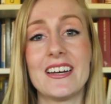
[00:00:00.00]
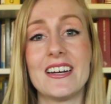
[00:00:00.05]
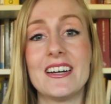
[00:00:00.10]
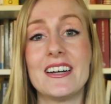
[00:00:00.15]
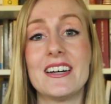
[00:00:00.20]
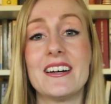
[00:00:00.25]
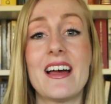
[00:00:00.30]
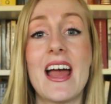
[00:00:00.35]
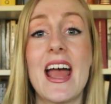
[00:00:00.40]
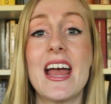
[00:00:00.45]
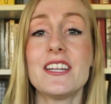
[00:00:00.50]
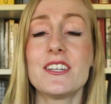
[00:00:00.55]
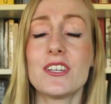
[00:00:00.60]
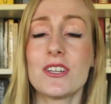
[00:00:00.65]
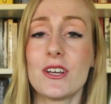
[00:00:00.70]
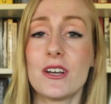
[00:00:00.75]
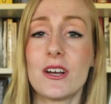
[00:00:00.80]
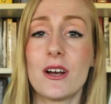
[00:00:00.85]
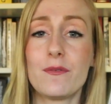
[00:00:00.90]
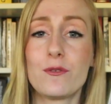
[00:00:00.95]
uh,
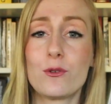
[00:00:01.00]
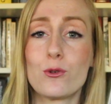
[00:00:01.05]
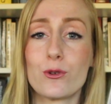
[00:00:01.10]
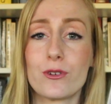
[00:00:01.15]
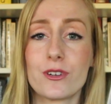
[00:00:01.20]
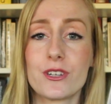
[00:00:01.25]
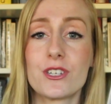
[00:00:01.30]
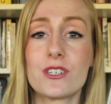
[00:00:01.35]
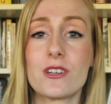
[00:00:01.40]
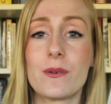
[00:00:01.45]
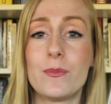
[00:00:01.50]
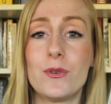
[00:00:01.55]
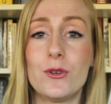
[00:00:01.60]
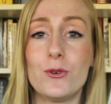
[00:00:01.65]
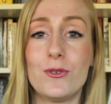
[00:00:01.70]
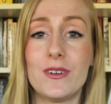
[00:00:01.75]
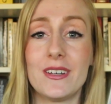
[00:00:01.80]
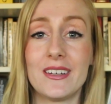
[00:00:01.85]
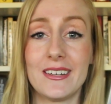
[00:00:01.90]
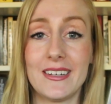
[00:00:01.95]
and of course
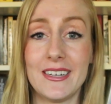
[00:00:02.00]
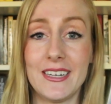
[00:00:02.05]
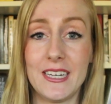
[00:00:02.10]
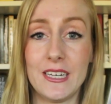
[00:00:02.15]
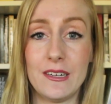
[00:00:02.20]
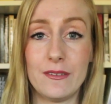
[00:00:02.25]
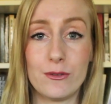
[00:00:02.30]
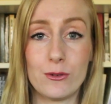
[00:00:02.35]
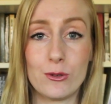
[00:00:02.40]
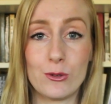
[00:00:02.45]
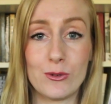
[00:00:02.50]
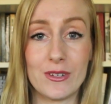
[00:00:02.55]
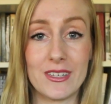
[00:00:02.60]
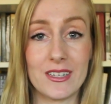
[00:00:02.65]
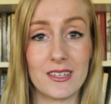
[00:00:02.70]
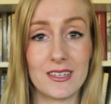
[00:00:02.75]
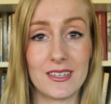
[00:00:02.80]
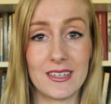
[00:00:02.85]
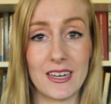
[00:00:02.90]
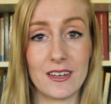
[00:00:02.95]
subduing evil
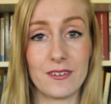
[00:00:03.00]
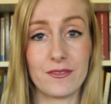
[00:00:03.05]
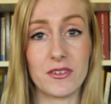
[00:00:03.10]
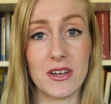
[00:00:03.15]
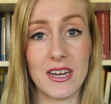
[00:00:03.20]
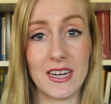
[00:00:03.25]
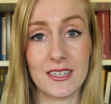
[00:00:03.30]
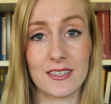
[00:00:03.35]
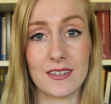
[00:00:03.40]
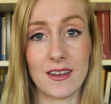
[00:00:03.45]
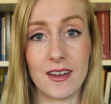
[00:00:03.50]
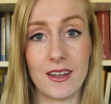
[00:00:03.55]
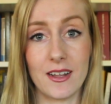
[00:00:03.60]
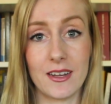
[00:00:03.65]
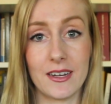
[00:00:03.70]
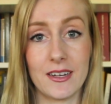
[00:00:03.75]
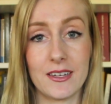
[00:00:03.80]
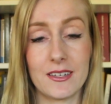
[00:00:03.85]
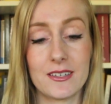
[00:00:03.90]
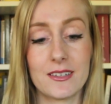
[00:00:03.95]
instead of
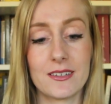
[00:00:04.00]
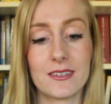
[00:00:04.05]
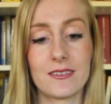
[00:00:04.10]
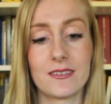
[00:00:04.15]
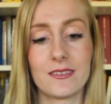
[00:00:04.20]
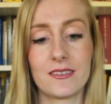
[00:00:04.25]
exiling it.